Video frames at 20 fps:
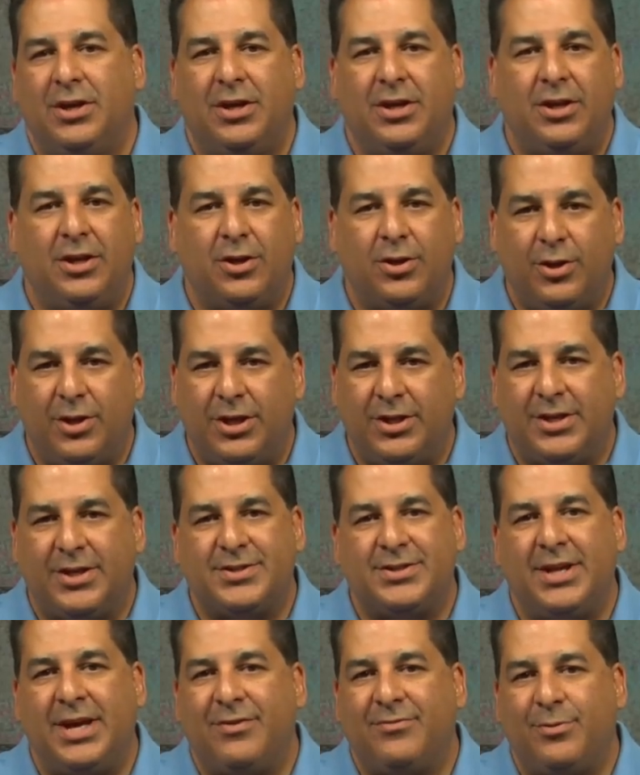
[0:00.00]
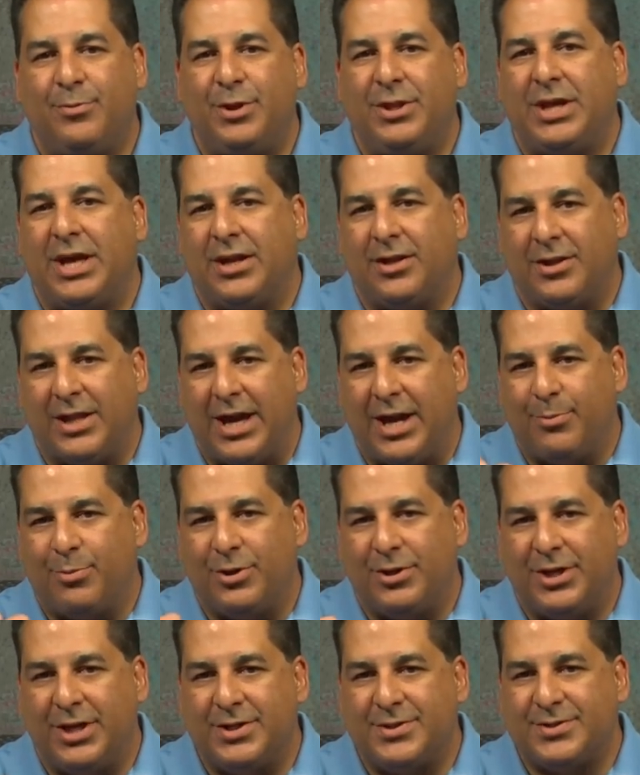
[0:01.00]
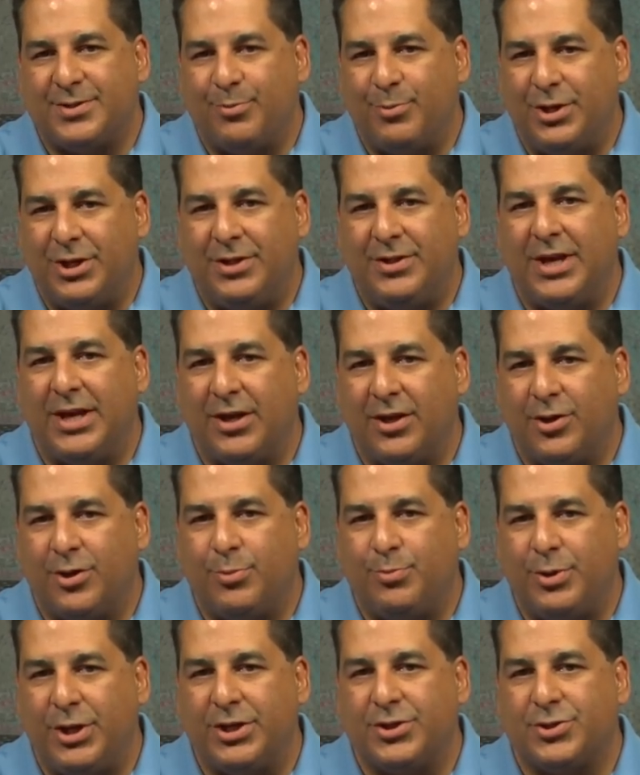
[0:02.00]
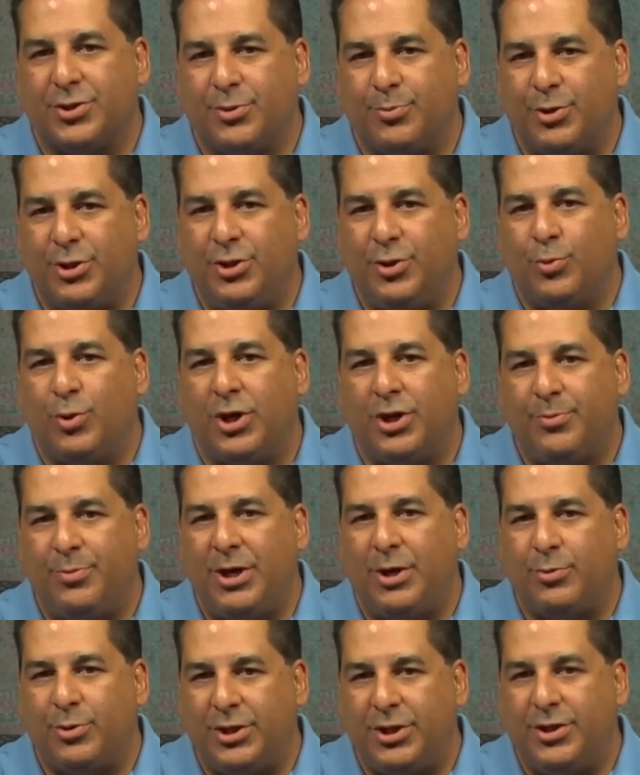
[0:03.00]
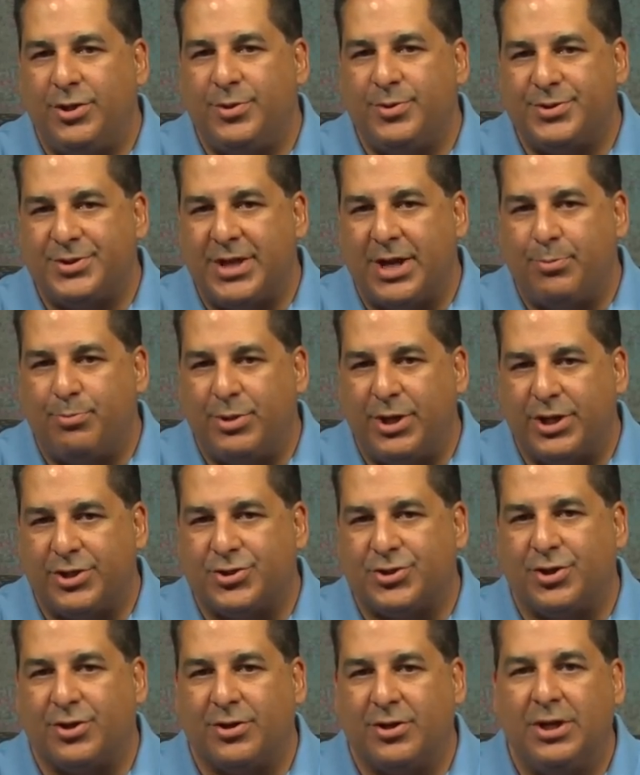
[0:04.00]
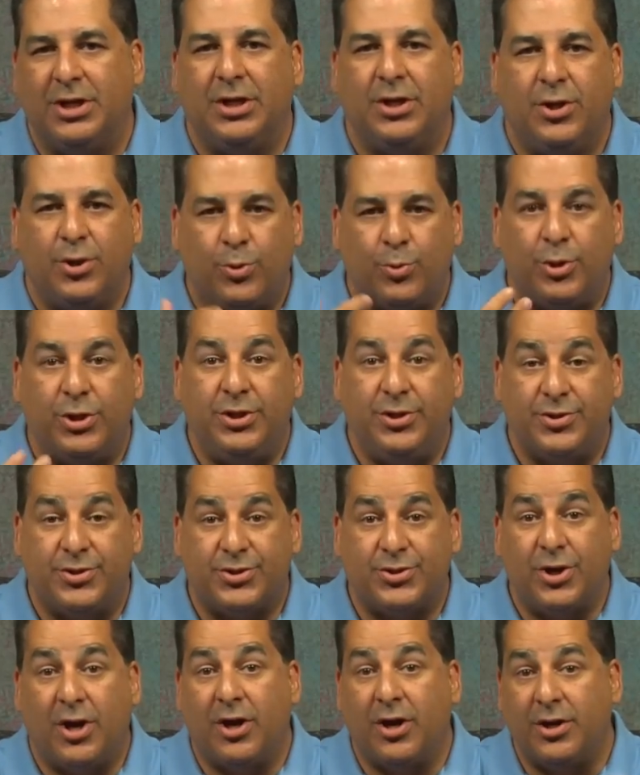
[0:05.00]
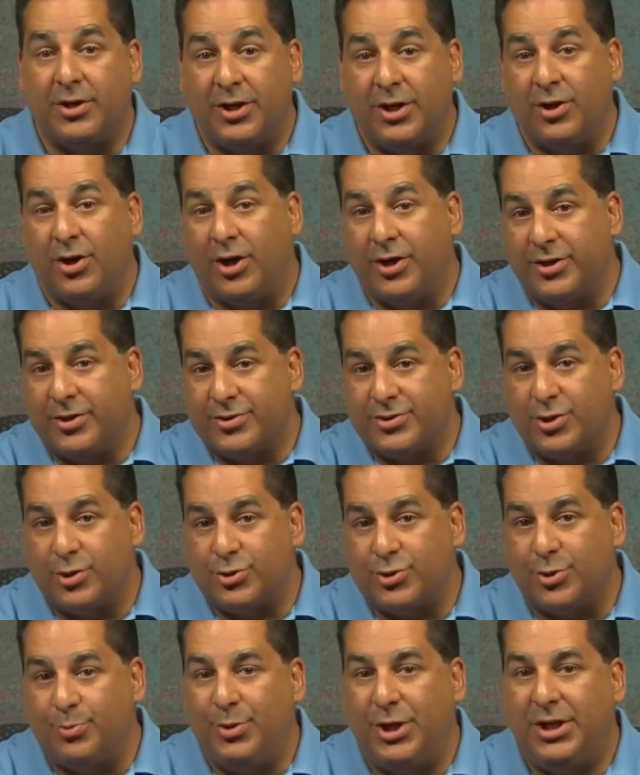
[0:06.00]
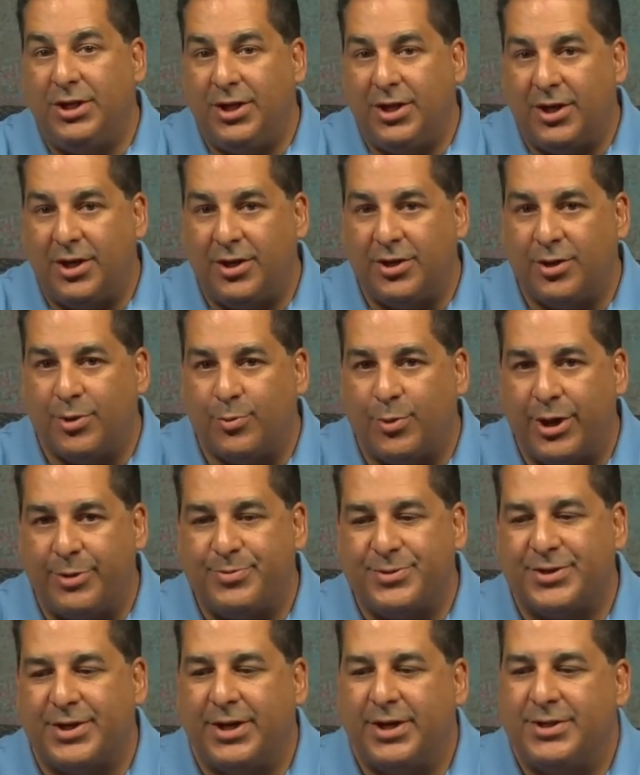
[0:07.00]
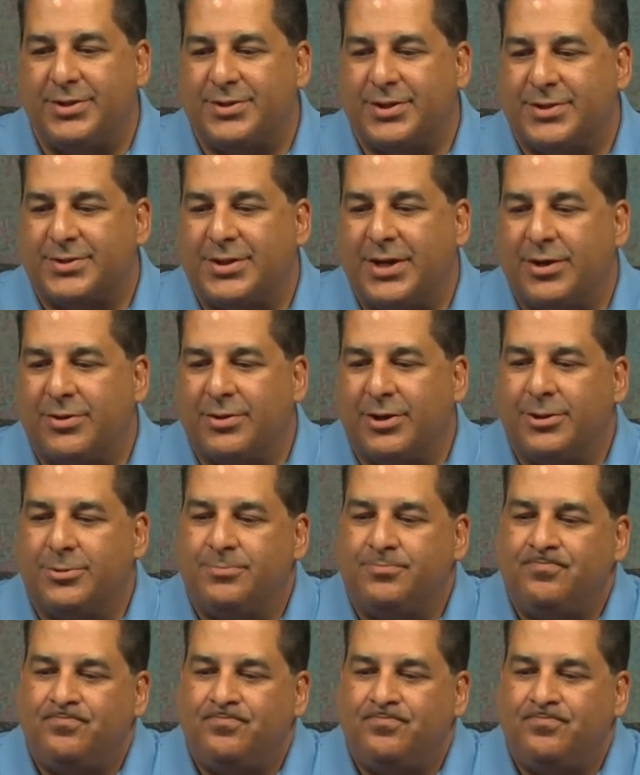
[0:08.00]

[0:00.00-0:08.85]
You know, it doesn't have to be that elaborate. Get somebody, take a good picture, but you want to be able to use that picture when you start in all your social media, your websites, etc.